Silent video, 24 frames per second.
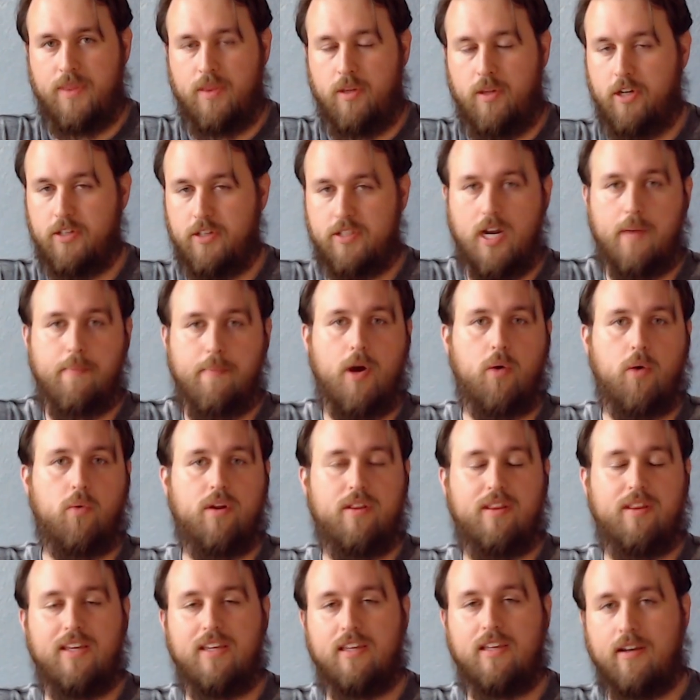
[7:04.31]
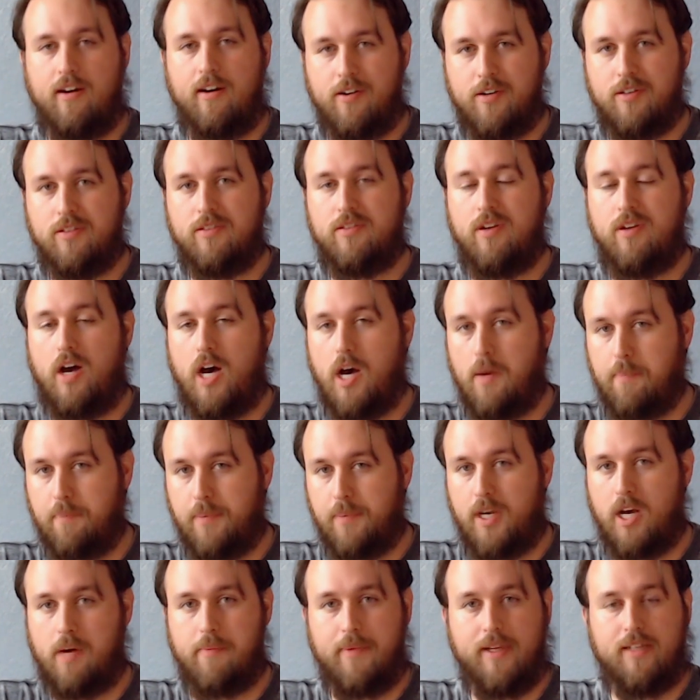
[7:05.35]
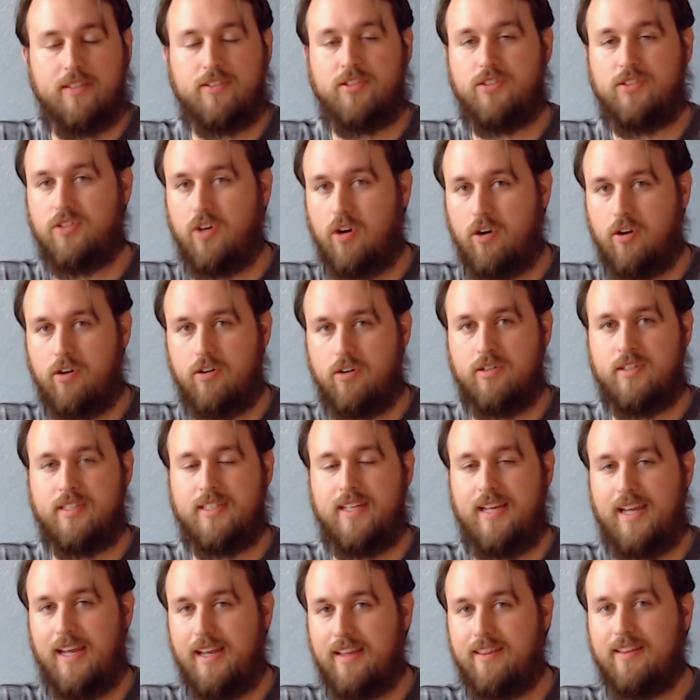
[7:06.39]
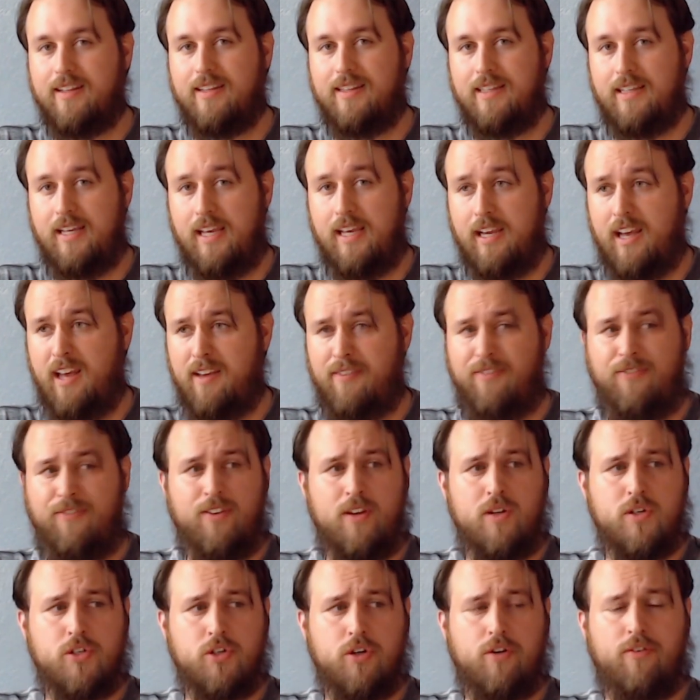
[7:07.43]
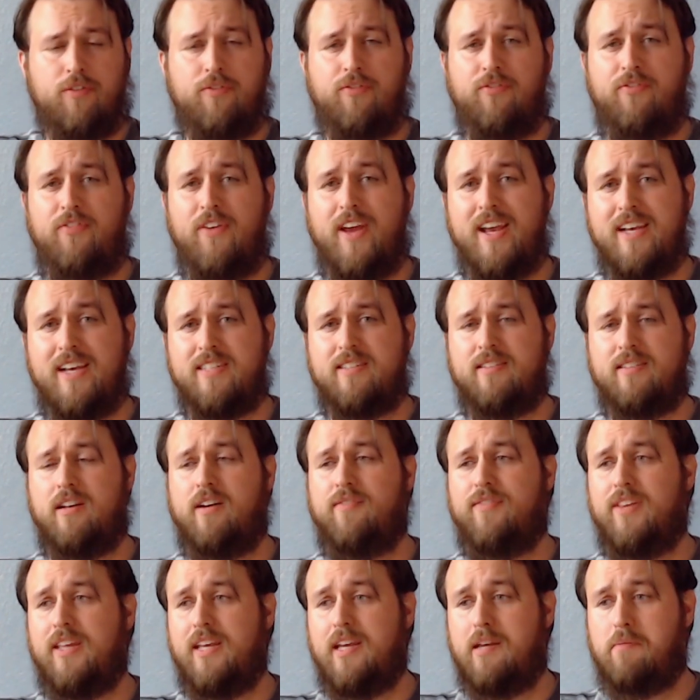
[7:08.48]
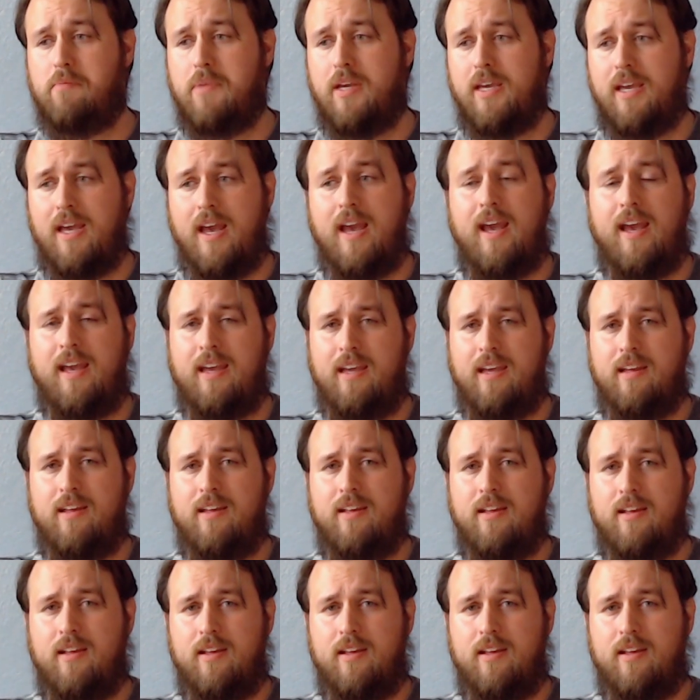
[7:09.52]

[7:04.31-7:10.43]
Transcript: You're talking about one of the young upcoming stars in the league, a future face of the NBA,